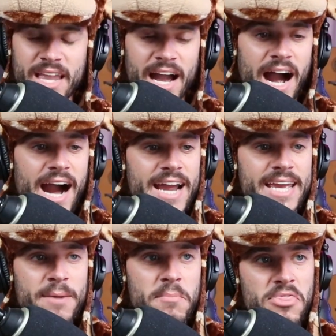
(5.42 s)
I
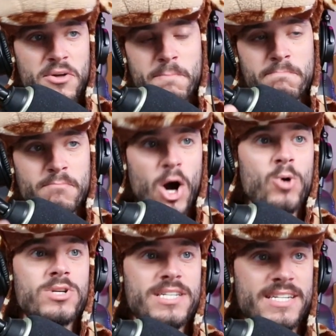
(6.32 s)
am the
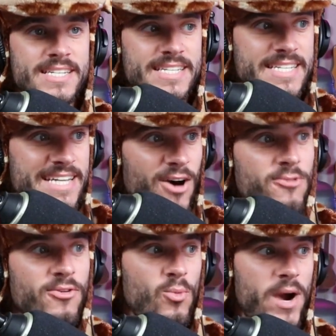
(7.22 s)
most
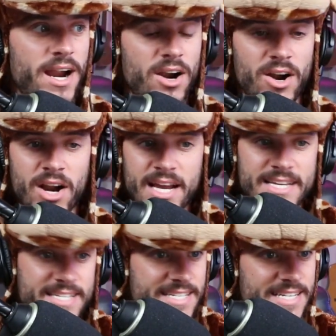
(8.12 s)
self-aware,
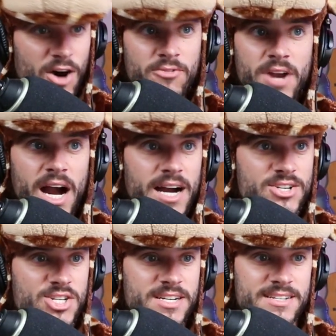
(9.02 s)

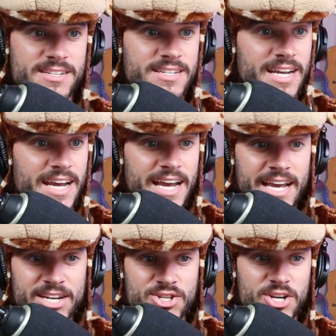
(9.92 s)
self-conscious,
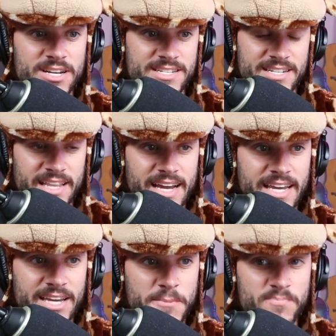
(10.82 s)
just
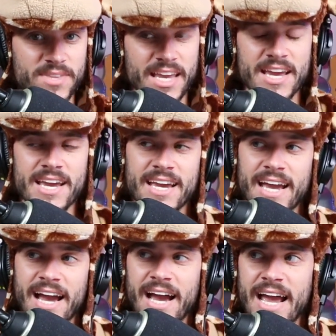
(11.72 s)
like,
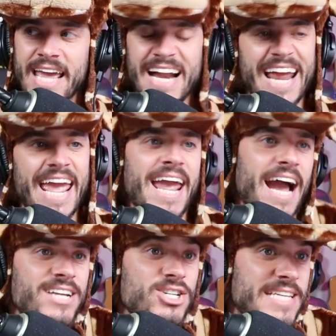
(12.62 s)
and
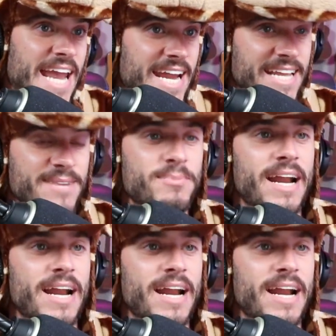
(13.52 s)
I just hate it. But